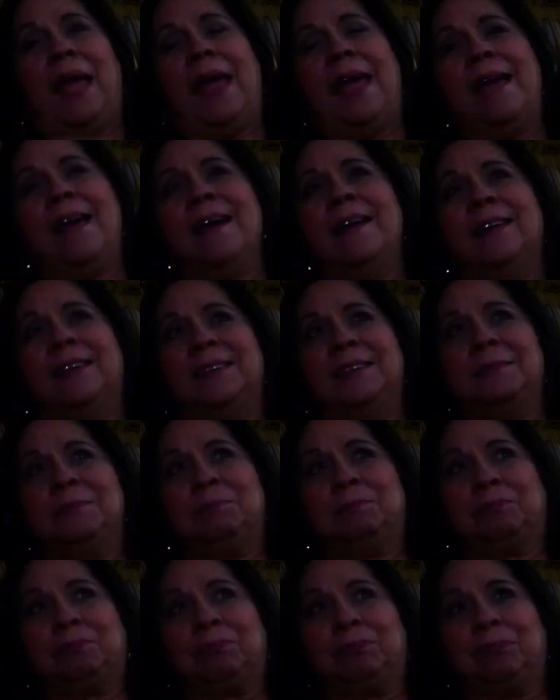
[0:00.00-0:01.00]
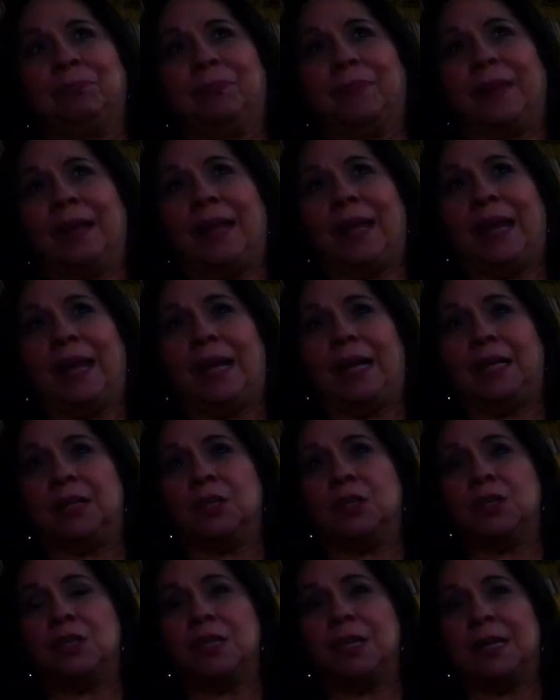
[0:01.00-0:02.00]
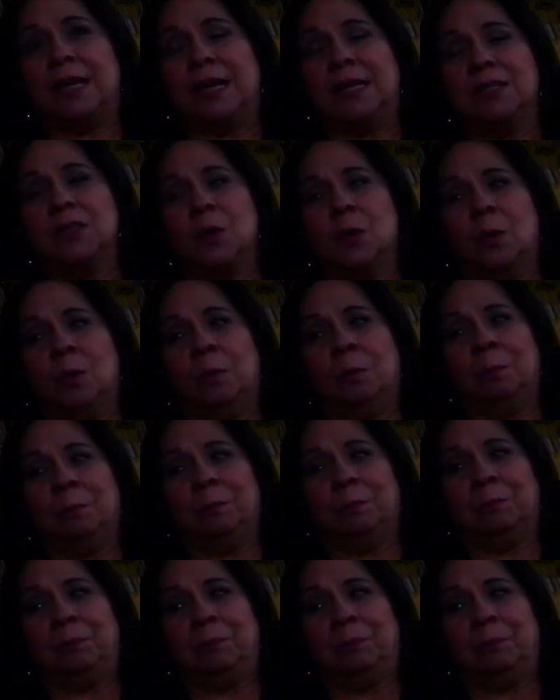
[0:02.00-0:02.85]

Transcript: and she gets home